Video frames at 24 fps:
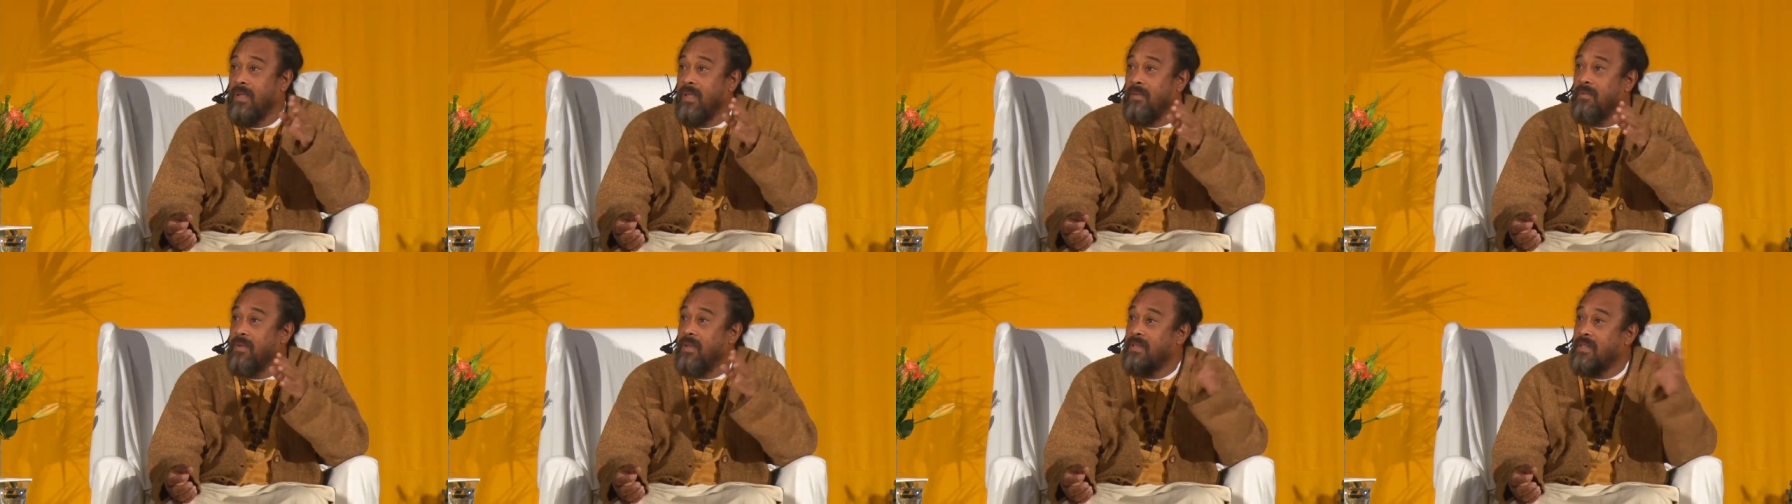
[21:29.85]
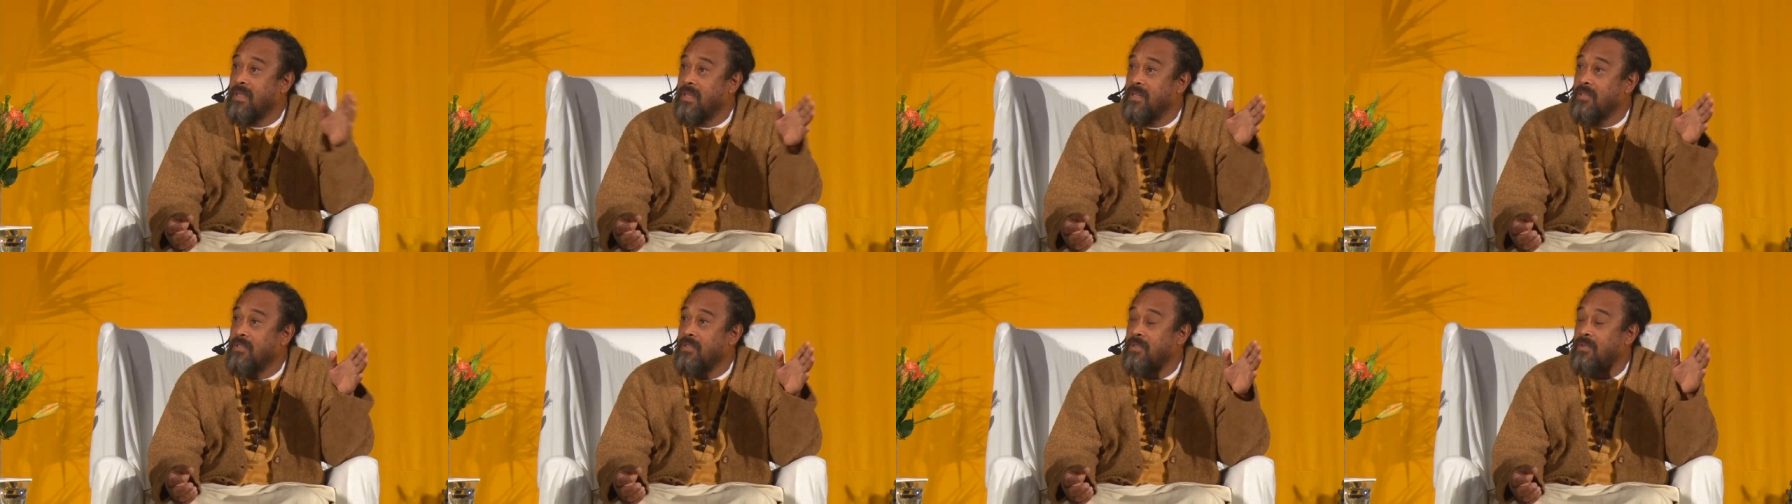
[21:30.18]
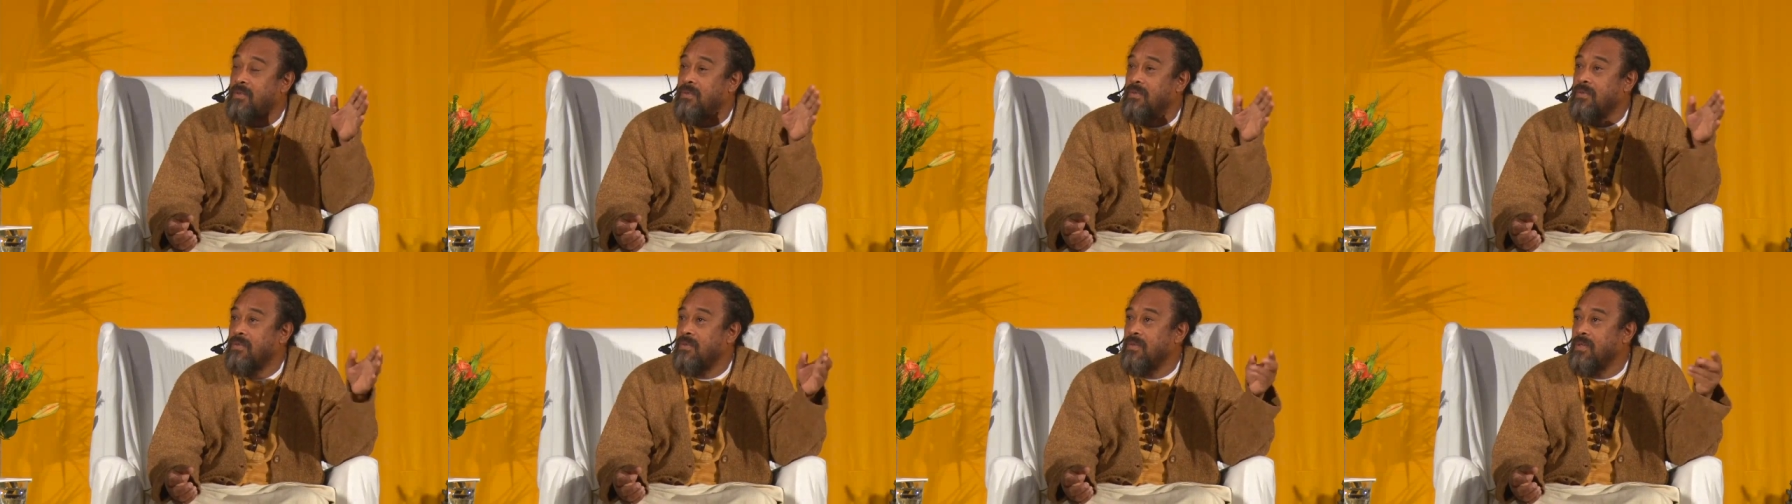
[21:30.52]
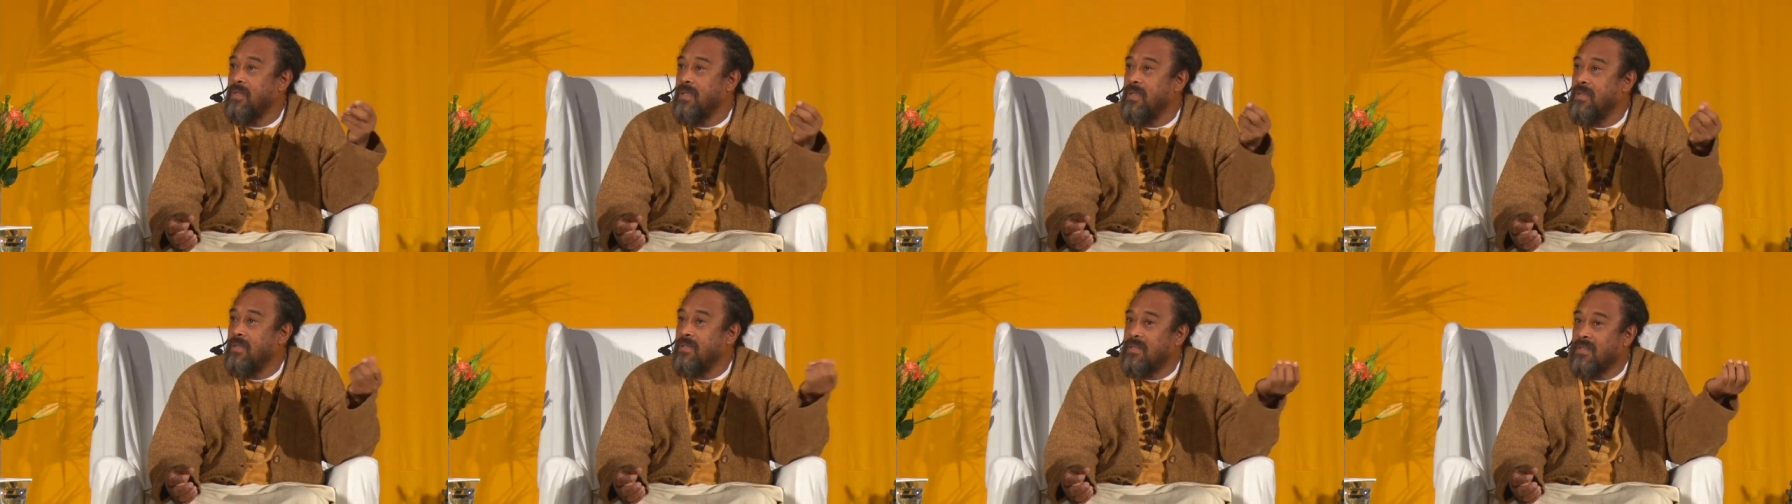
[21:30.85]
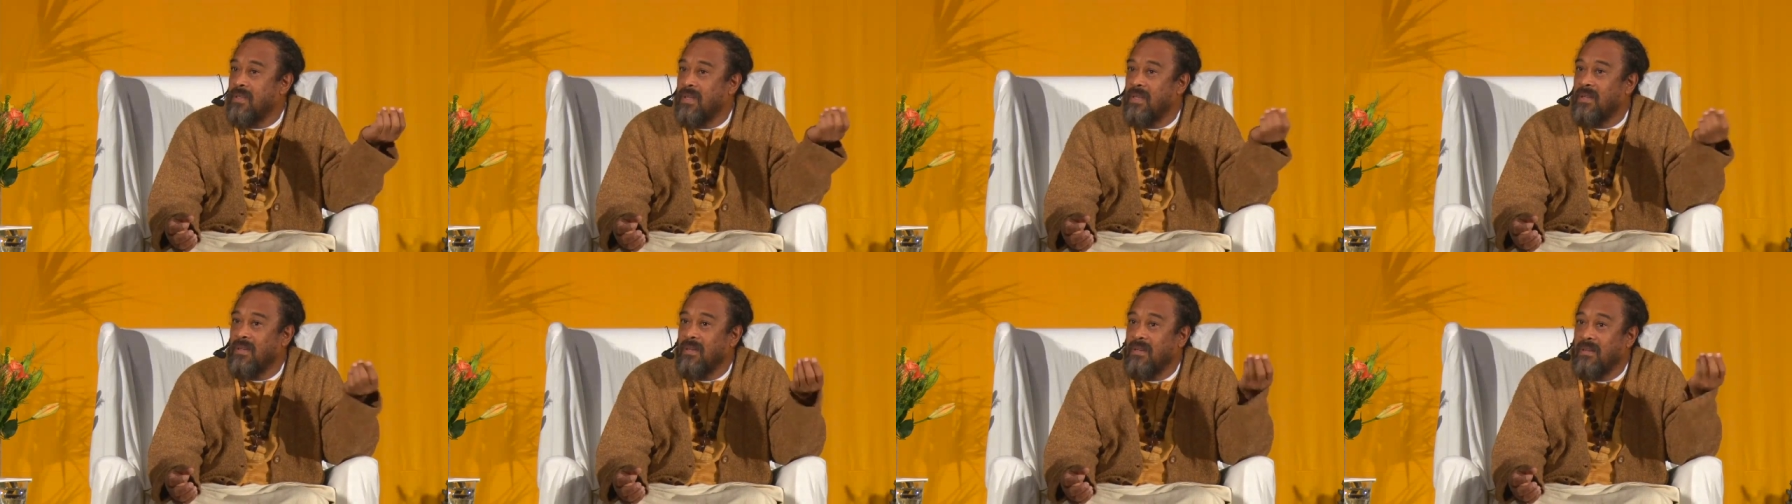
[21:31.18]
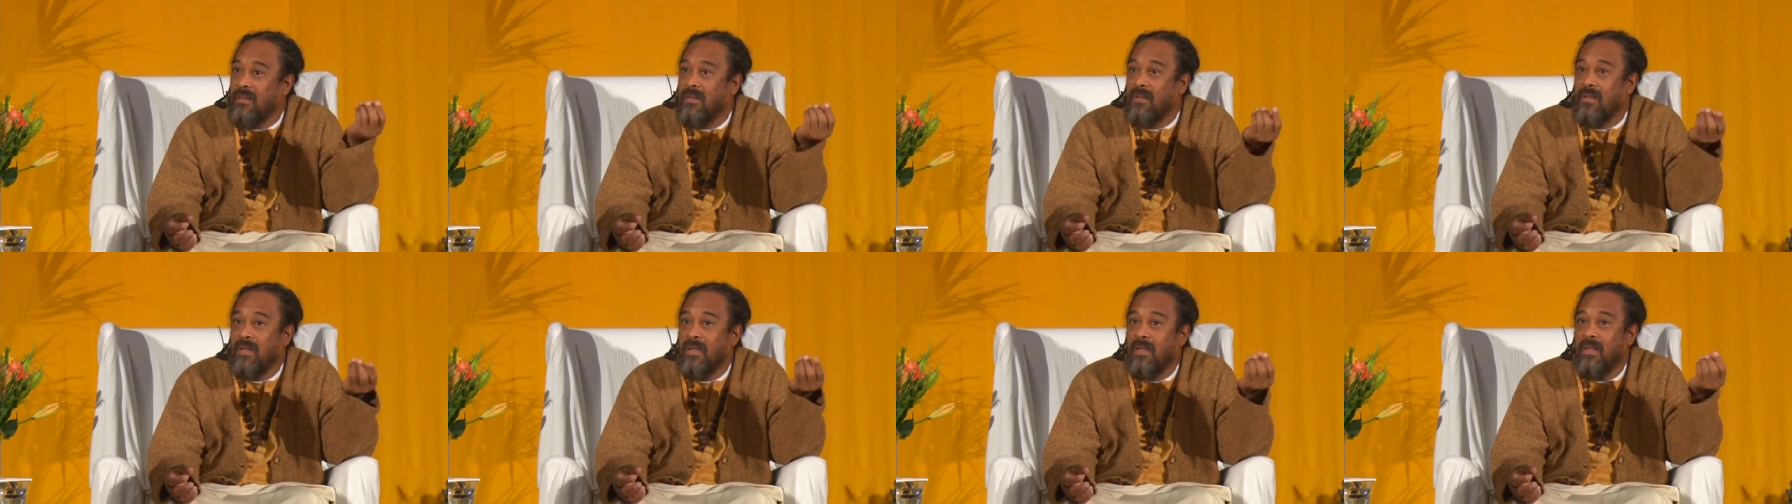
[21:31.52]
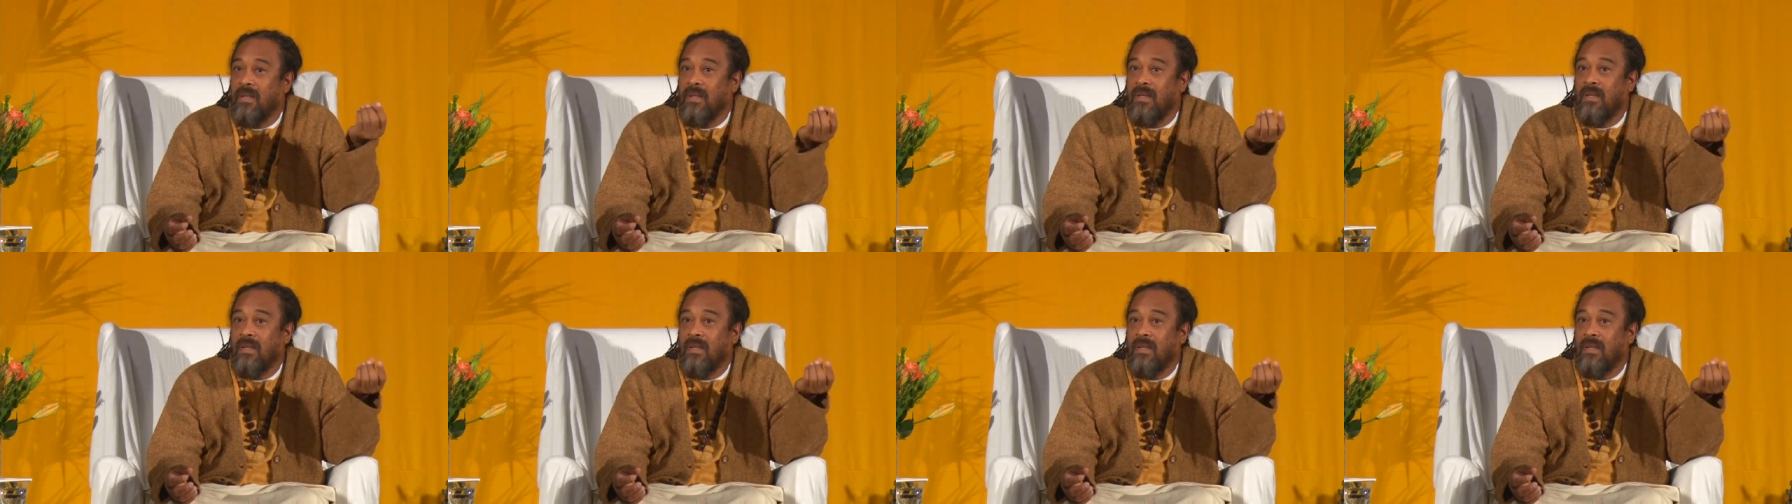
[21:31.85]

giving attention to these little